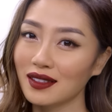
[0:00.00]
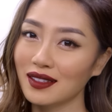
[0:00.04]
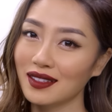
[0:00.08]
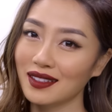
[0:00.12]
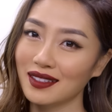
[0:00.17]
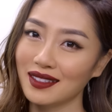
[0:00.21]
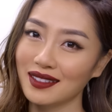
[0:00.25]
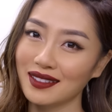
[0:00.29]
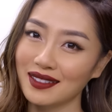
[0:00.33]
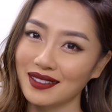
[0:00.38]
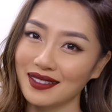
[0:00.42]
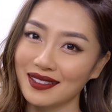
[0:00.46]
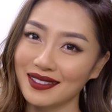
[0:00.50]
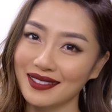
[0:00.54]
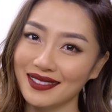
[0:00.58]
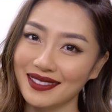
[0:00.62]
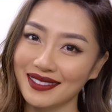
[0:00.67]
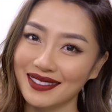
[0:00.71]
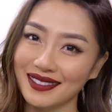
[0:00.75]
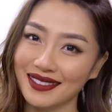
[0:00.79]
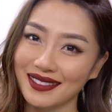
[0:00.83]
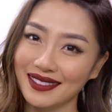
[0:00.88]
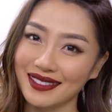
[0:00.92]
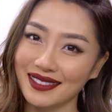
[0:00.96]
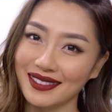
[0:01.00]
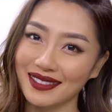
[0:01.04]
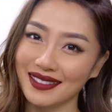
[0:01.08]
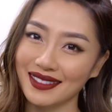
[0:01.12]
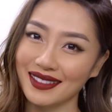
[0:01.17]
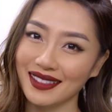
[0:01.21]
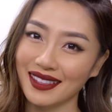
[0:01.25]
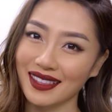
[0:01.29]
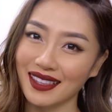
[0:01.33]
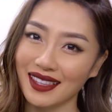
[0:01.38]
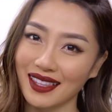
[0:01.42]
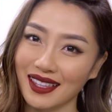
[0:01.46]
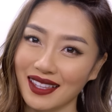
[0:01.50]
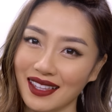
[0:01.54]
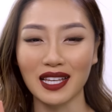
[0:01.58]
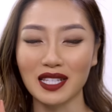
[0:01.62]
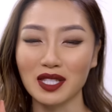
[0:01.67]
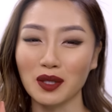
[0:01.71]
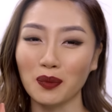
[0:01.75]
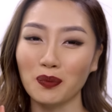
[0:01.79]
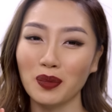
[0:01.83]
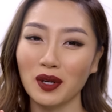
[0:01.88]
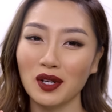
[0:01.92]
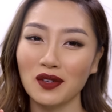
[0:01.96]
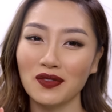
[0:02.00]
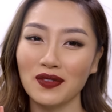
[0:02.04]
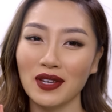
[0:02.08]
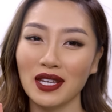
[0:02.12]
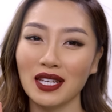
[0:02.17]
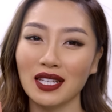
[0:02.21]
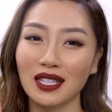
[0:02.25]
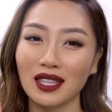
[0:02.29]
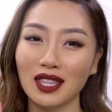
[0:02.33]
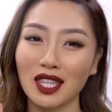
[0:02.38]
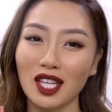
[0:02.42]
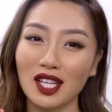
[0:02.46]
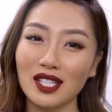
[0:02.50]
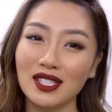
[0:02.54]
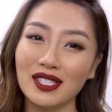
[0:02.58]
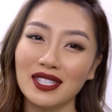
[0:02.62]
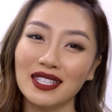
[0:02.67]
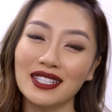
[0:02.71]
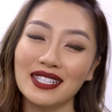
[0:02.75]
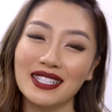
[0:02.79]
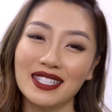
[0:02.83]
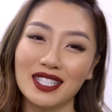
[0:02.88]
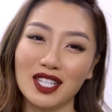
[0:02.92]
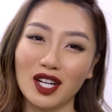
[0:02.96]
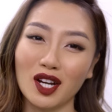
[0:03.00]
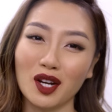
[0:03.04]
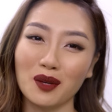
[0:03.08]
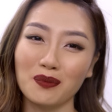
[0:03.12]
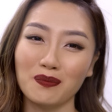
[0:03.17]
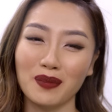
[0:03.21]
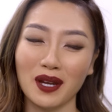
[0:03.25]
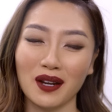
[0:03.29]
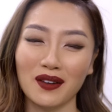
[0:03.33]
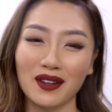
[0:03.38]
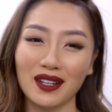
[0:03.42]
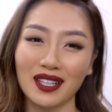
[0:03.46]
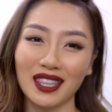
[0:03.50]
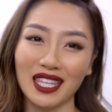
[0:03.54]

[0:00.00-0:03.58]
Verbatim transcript: So here I'm wearing Misconduct as a perfect luscious dark berry